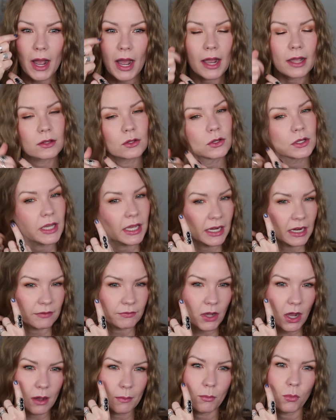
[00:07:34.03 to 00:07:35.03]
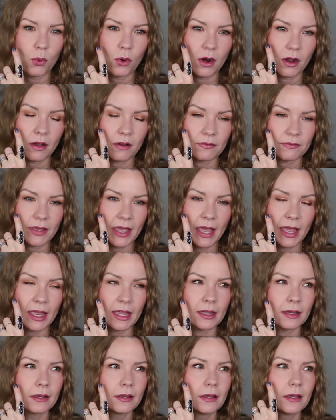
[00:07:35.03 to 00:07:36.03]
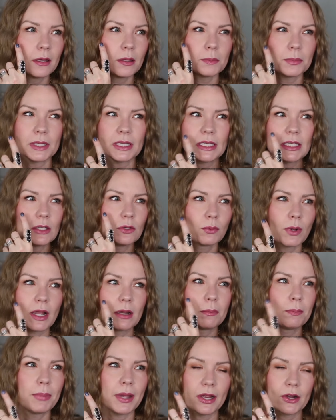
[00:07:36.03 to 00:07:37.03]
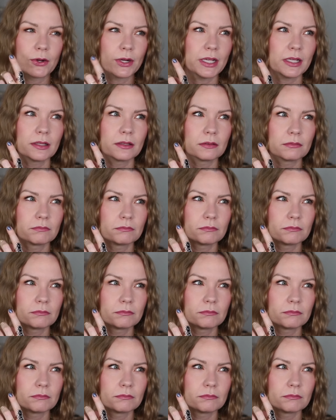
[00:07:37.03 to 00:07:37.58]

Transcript: eye look and I've got more of a pinky red berry